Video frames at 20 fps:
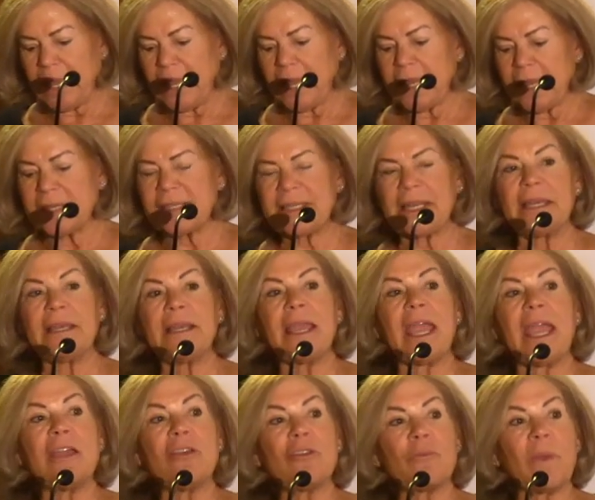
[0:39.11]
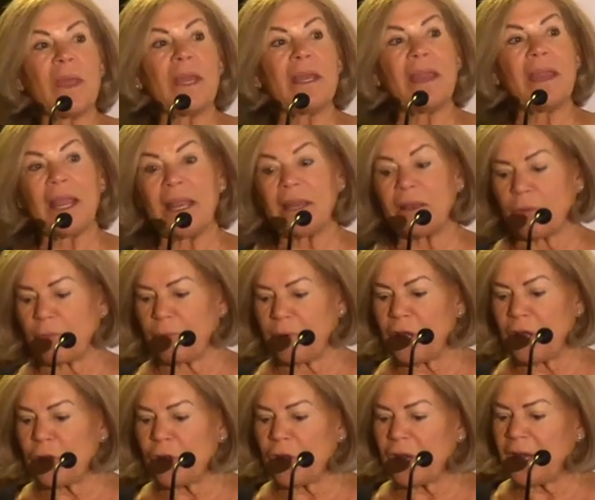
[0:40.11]
His engagement in the
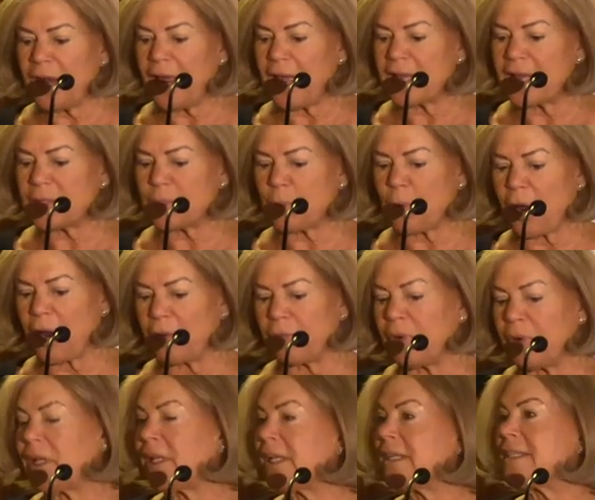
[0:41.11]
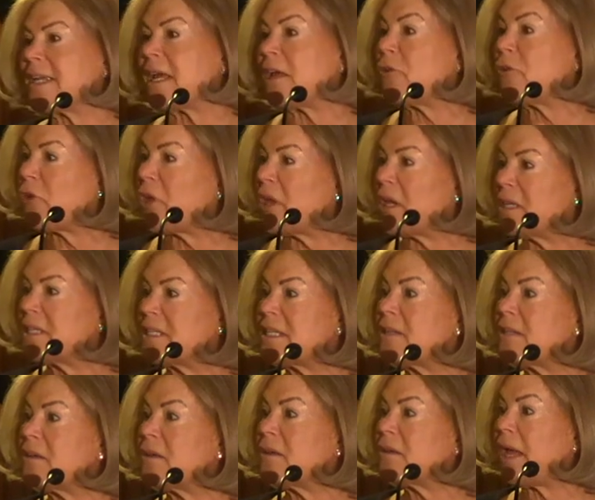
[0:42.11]
region has brought real attention
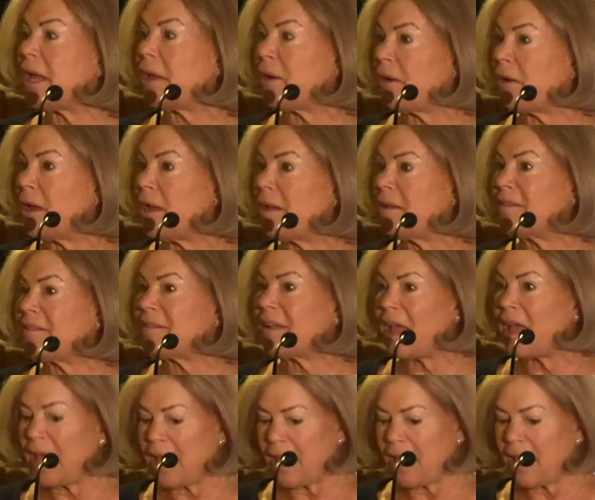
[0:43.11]
to areas